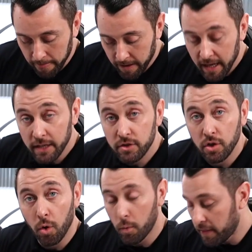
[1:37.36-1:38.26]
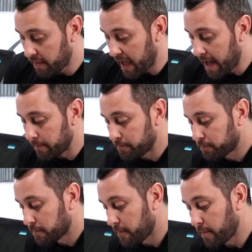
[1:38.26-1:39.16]
To go with that,
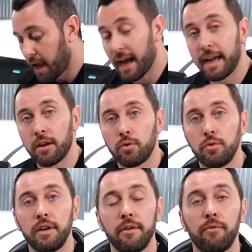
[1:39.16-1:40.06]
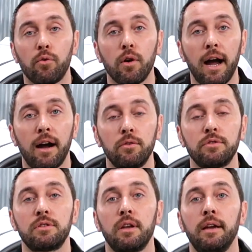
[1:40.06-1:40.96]
I included a 4
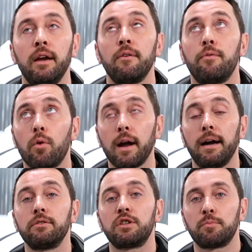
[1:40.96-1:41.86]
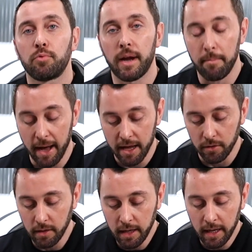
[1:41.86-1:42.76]
ounce spray bottle.
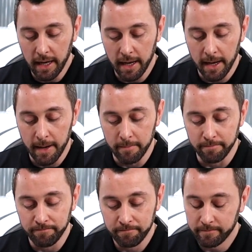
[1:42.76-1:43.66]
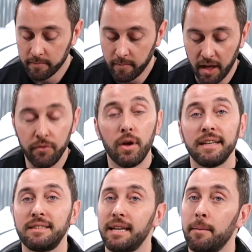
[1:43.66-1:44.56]
If you guys think
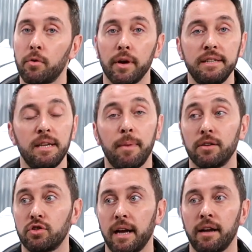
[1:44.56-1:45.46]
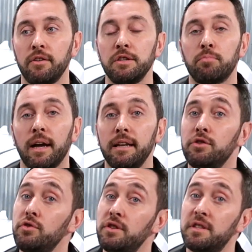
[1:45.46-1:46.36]
I'm crazy about trying all these products, you
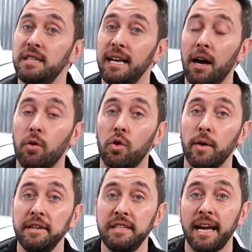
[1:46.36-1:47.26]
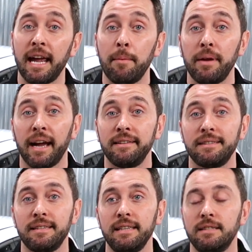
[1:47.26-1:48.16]
should see how crazy I am behind
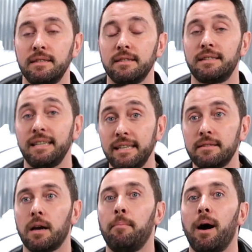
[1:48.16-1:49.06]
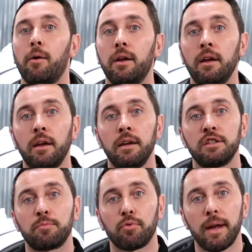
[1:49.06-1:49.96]
the scenes about
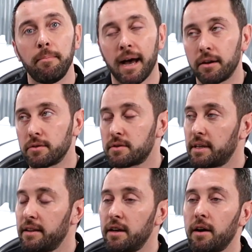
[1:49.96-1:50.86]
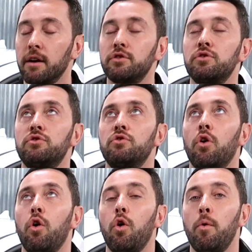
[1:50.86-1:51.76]
spray bottles. There are
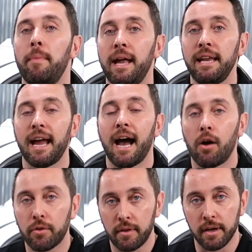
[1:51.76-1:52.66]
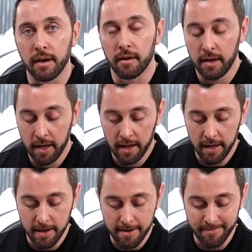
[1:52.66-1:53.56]
so many out there,
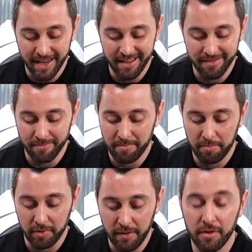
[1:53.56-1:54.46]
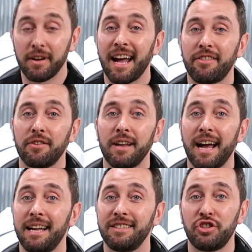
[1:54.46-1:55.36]
and believe it or not, they're
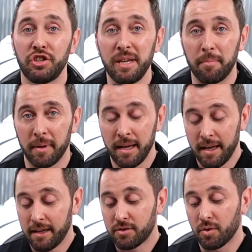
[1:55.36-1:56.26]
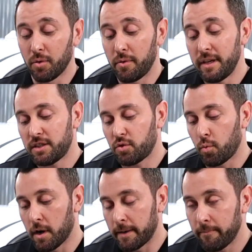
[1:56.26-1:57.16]
not cheap. So this
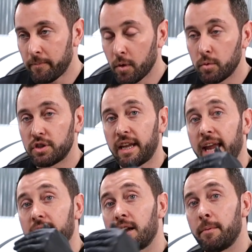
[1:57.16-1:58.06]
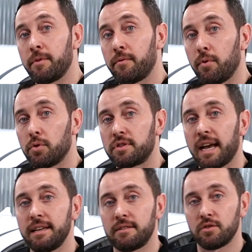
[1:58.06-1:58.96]
one, which can come in full size
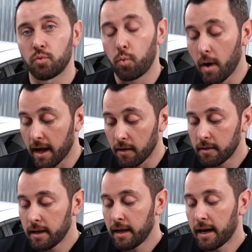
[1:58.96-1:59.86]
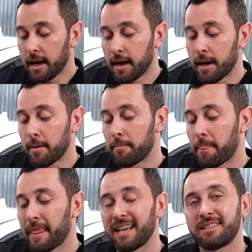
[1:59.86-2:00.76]
as well,
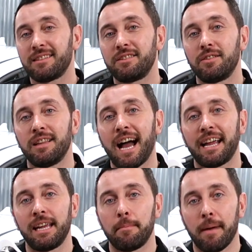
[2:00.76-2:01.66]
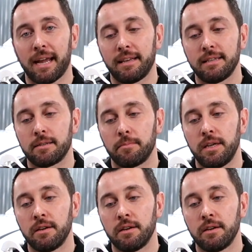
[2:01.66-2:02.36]
has a little locking mechanism here.